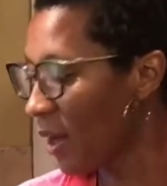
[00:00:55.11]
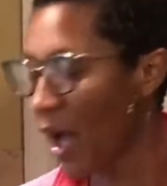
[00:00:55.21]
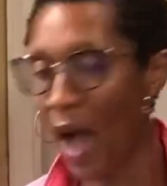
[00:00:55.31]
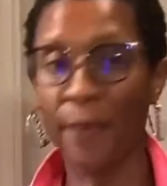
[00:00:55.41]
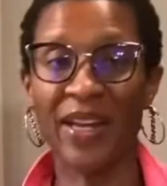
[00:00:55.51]

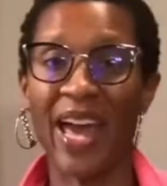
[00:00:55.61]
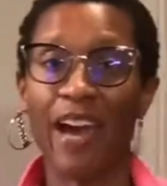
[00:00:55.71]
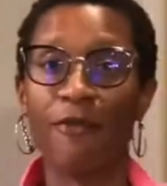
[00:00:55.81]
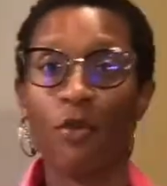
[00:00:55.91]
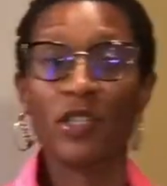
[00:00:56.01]
I'm gonna add
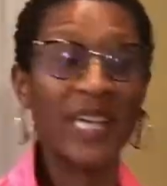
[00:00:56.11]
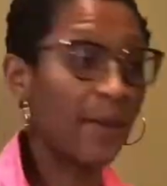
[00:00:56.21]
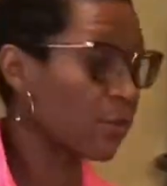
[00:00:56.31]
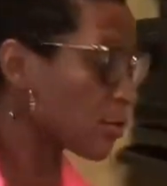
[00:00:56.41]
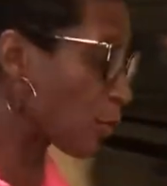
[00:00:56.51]
4
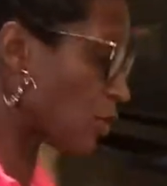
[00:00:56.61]
tablespoons of